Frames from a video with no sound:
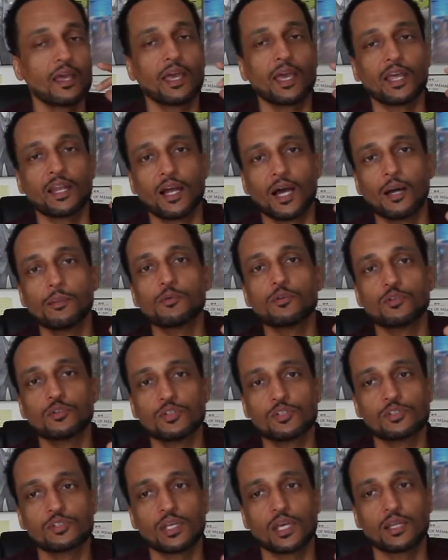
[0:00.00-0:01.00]
And I'm going
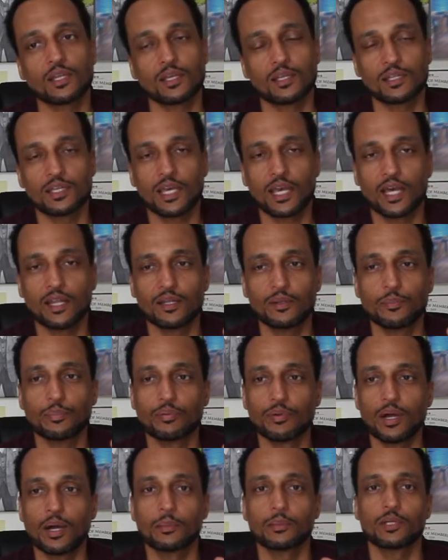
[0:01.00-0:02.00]
to say that Canon
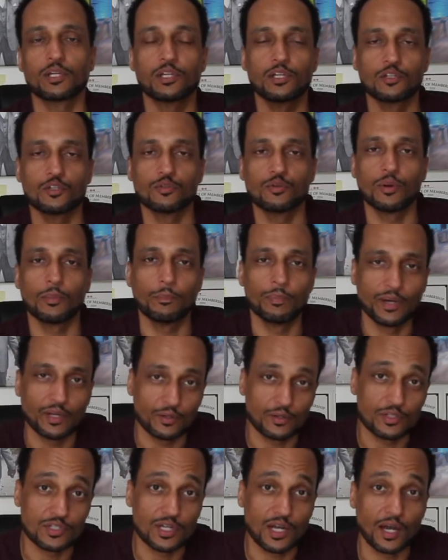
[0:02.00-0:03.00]
probably could do a
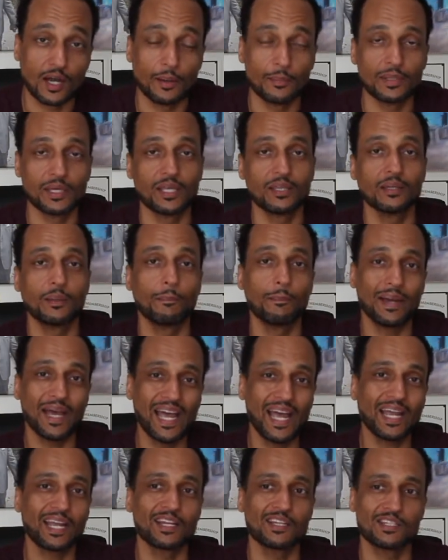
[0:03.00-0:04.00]
better job in the
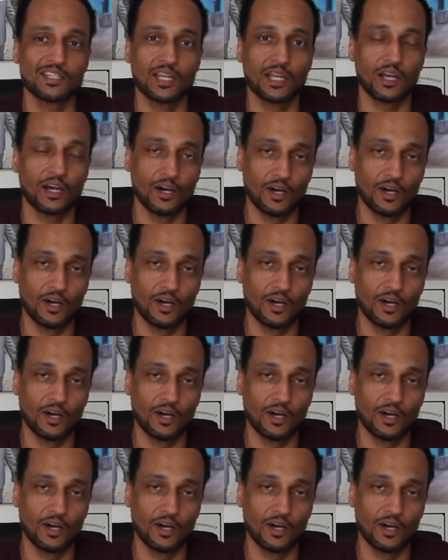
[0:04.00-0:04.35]
packaging